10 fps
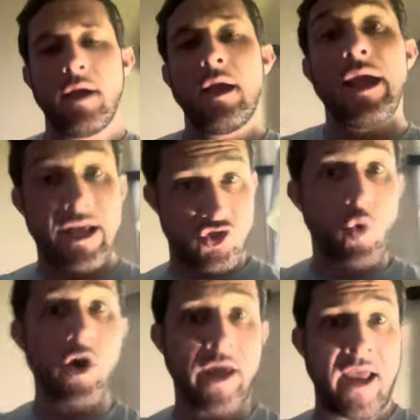It's
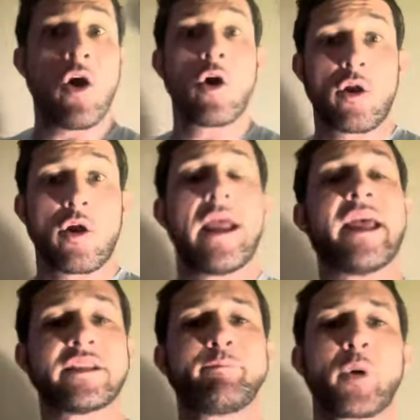working harder.
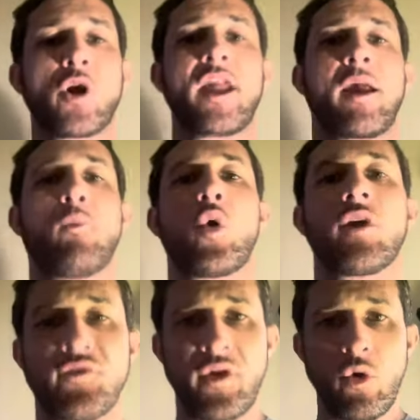It's burning more
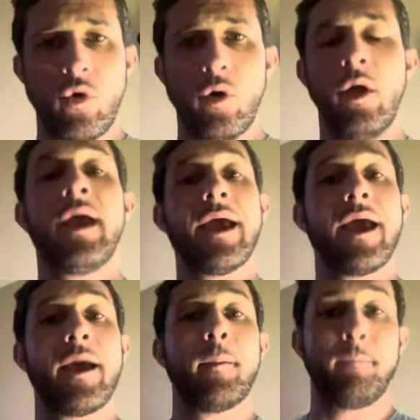fuel,
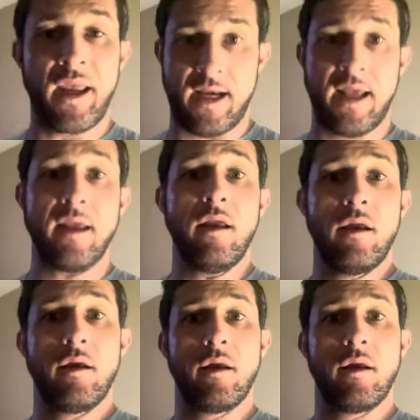meaning